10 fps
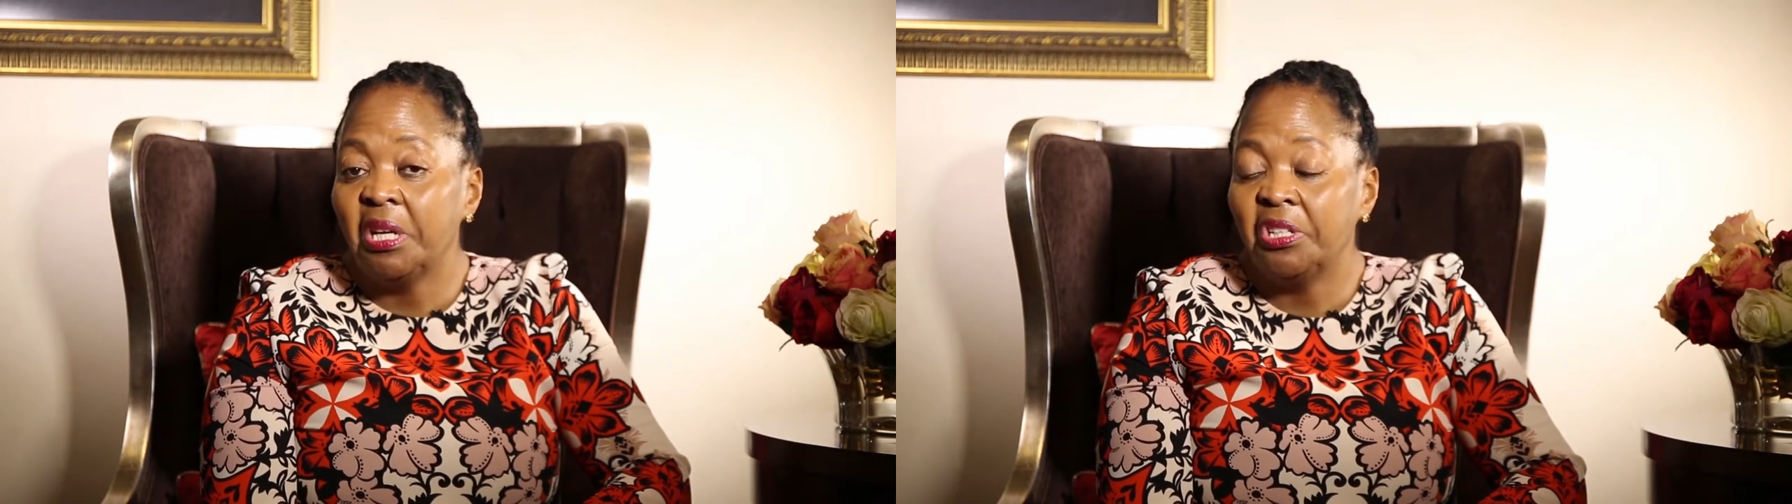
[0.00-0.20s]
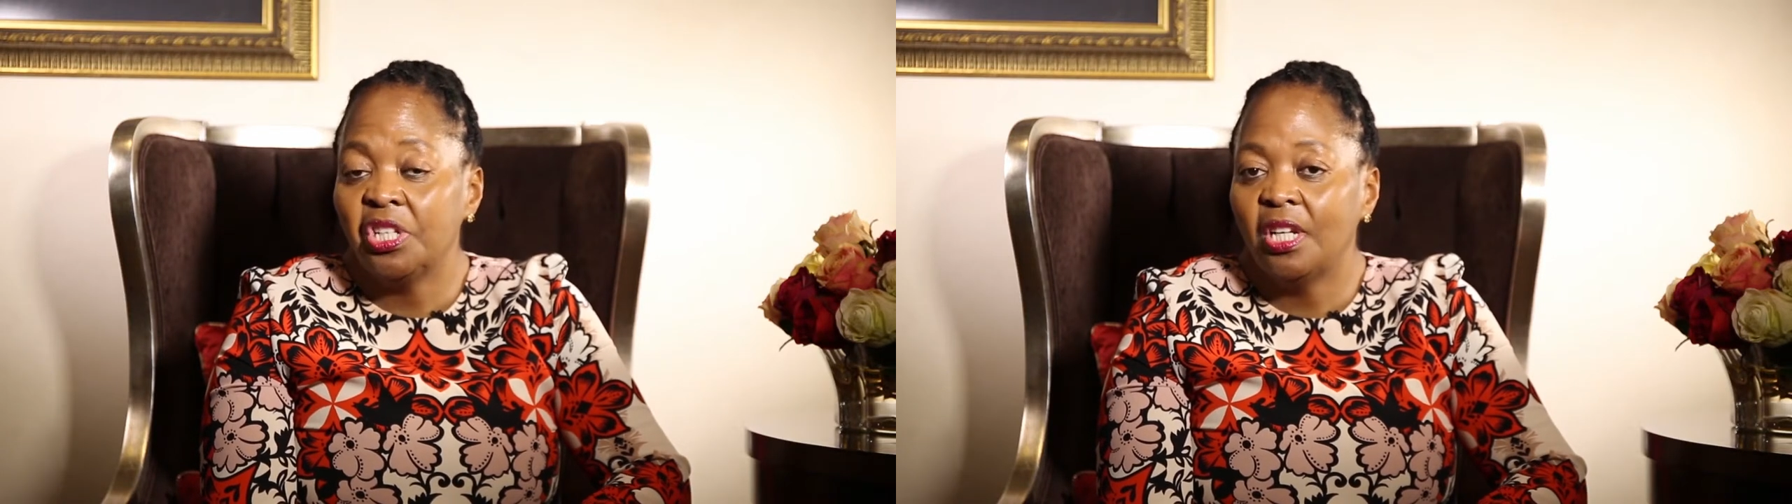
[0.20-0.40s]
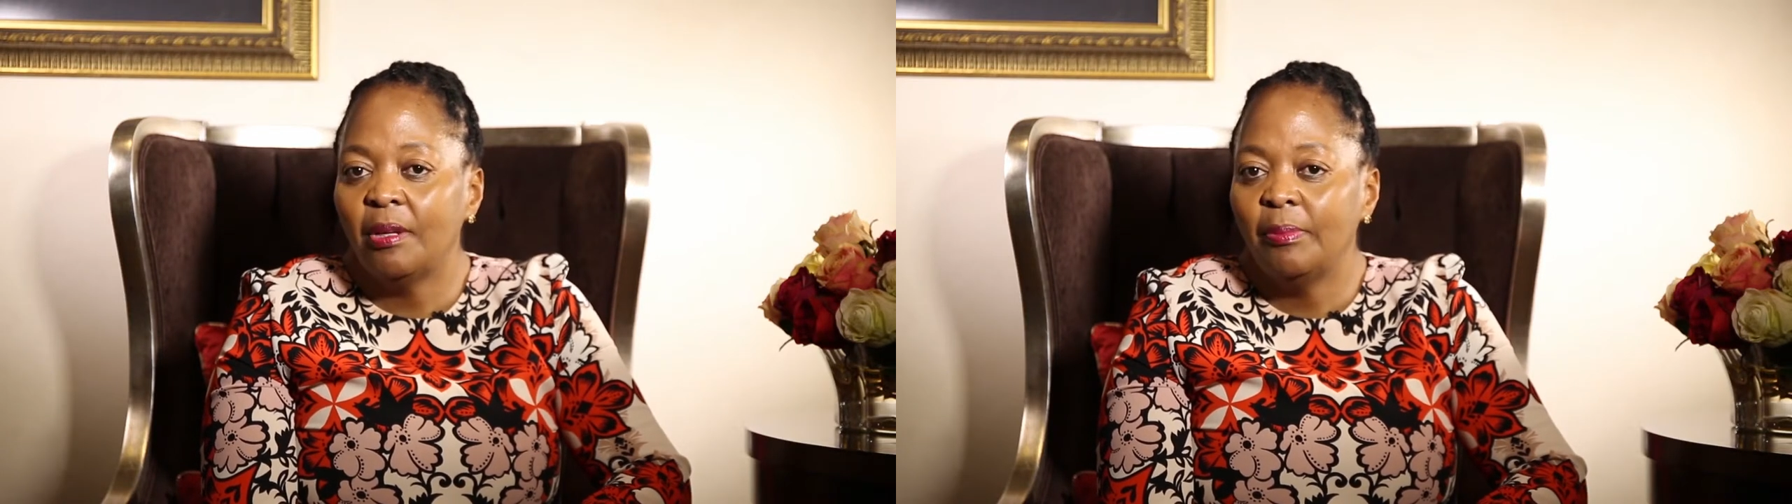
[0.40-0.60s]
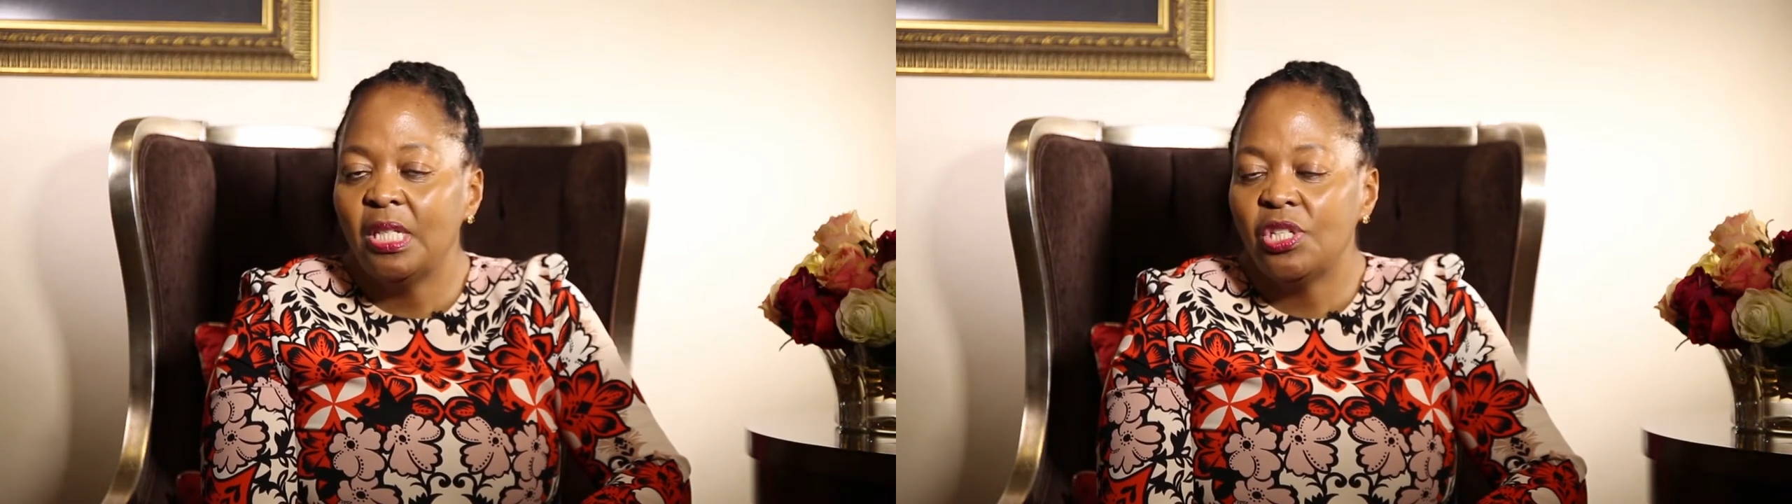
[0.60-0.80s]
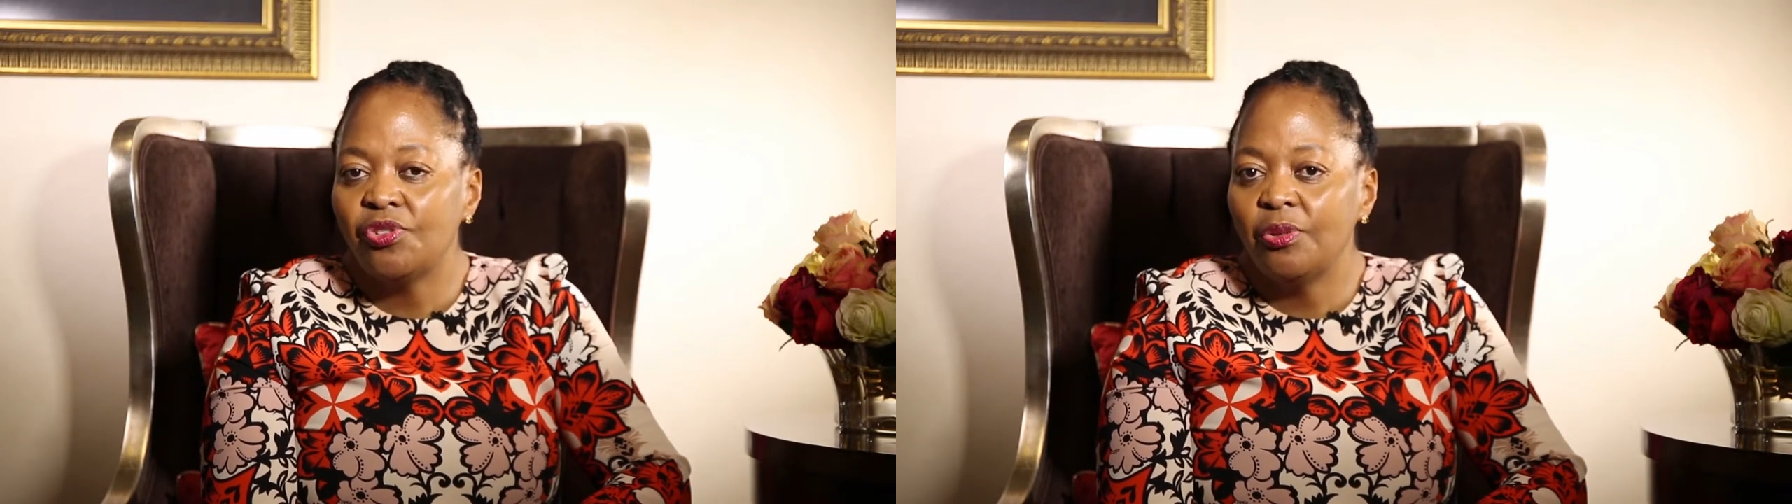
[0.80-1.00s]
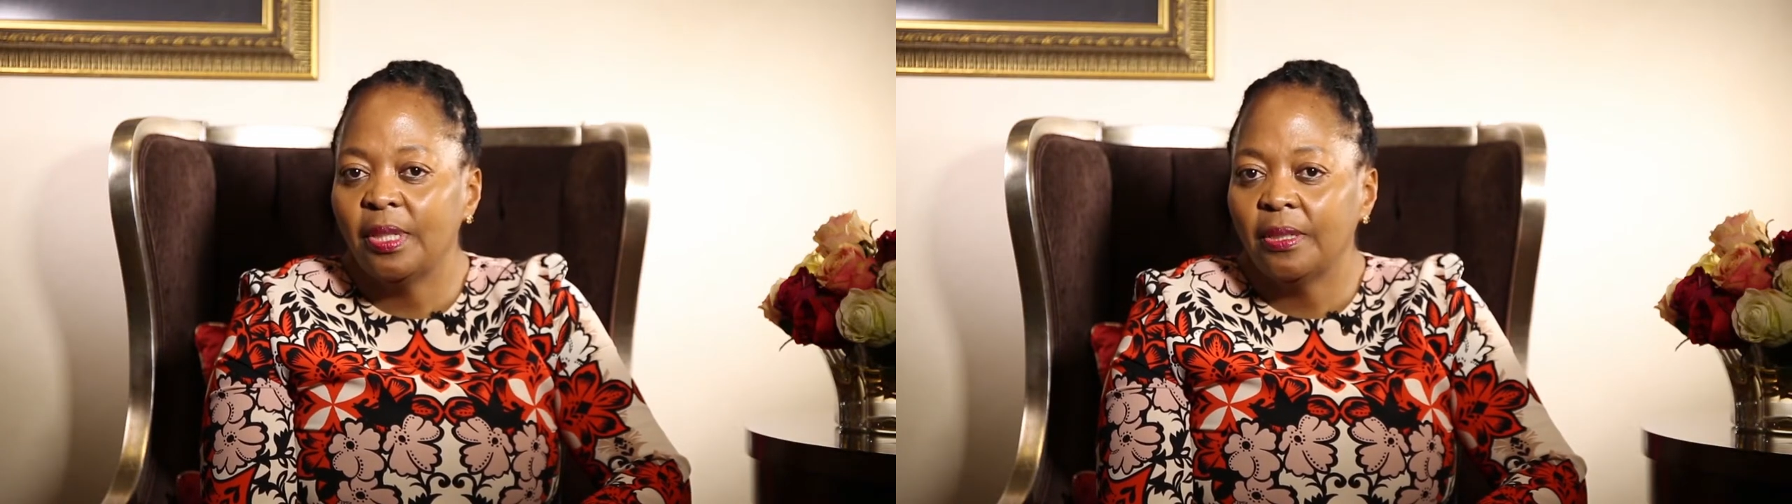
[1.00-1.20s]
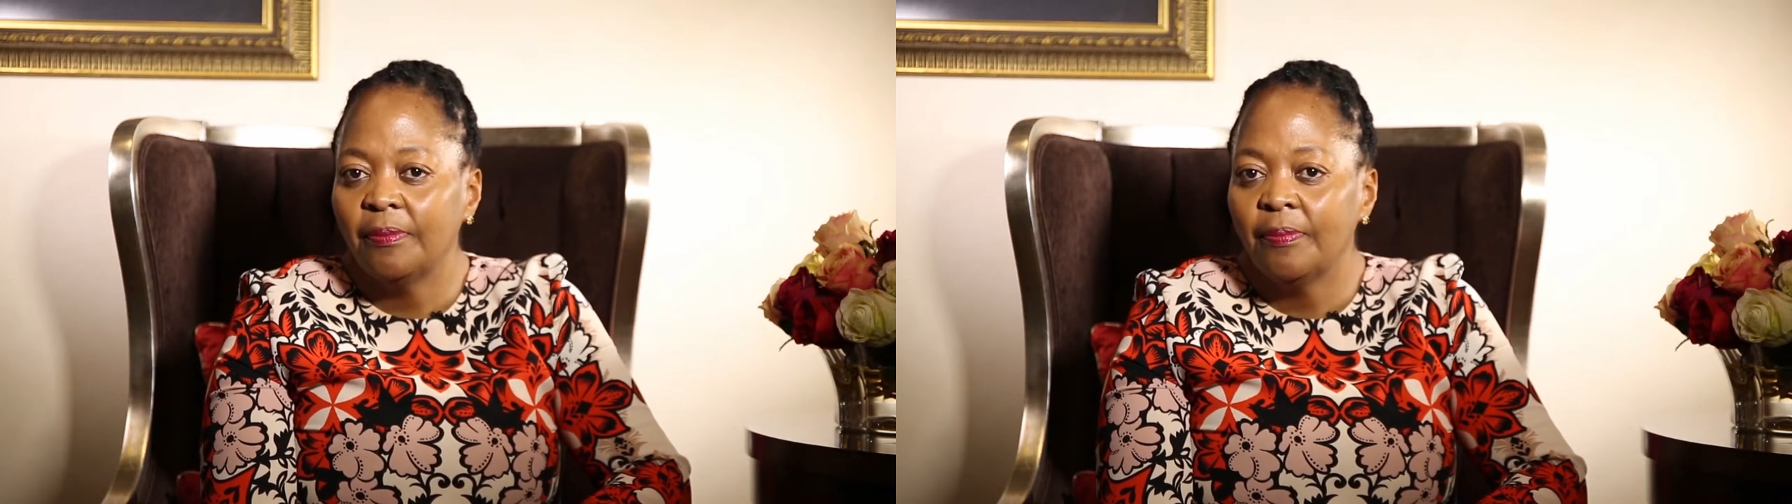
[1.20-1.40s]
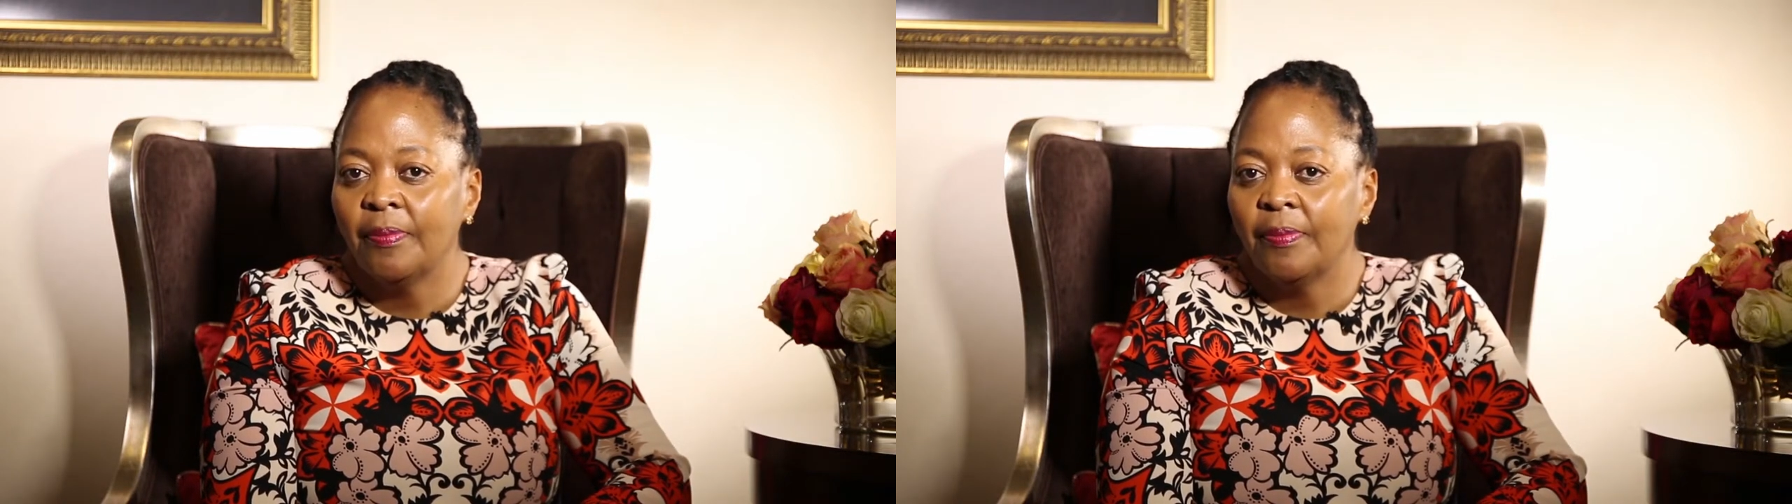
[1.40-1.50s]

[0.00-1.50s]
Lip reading: and gender mainstreaming,